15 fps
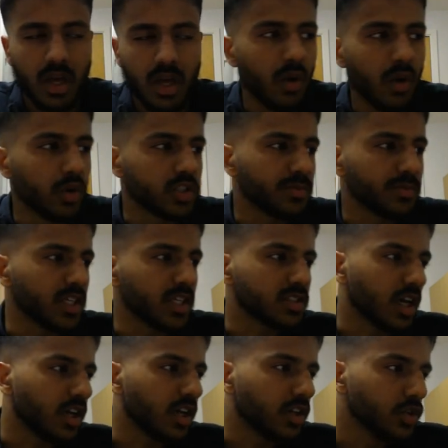which means
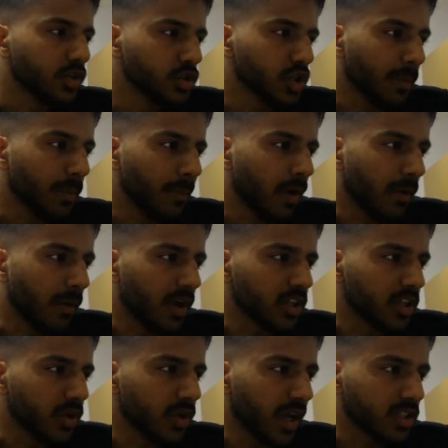that you jump up and
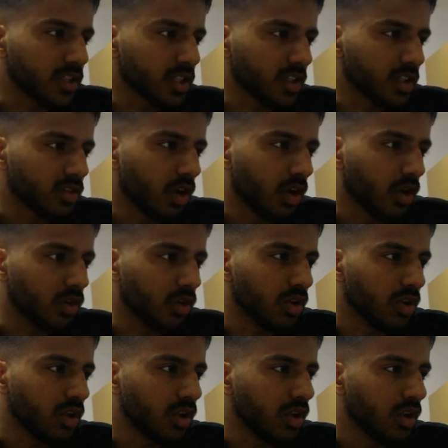you exit this hole
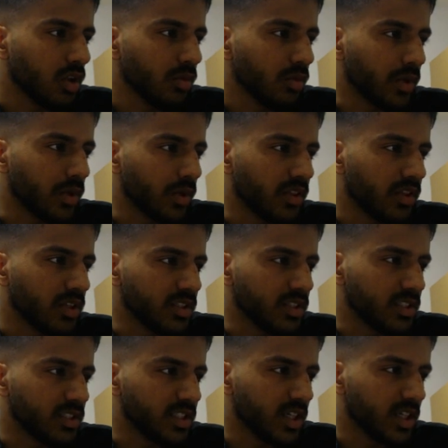with
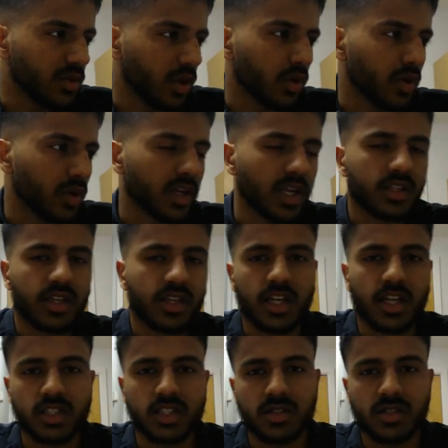0 kinetic
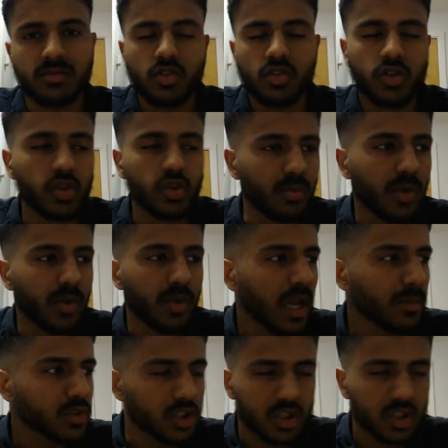energy. So you're
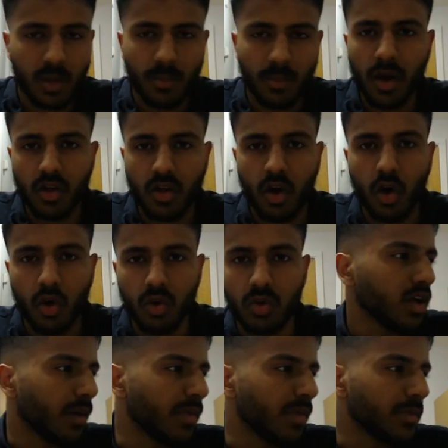able to jump out the hole
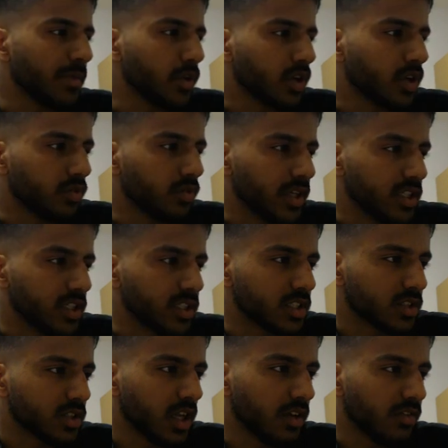and maybe you can reach this
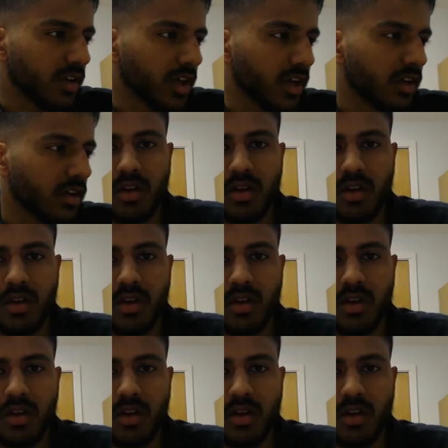cliff here,